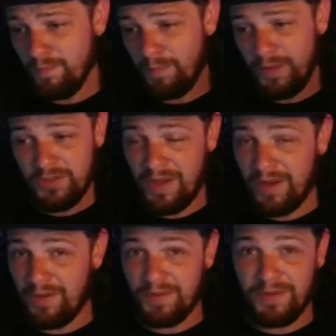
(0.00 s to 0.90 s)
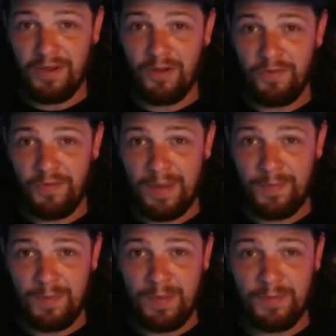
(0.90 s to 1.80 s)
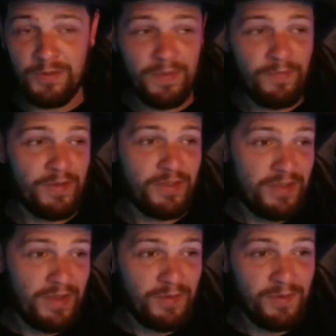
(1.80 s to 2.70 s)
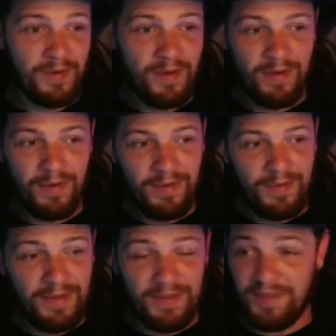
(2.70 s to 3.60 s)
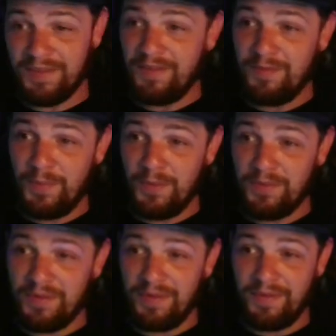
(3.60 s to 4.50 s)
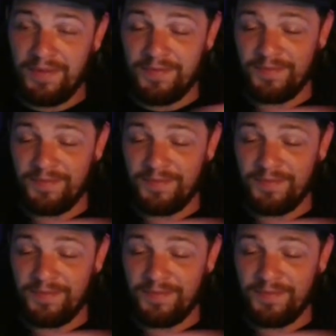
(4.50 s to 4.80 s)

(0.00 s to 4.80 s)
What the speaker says: Big shout out to y'all who've kept a membership for a channel that doesn't even post anything.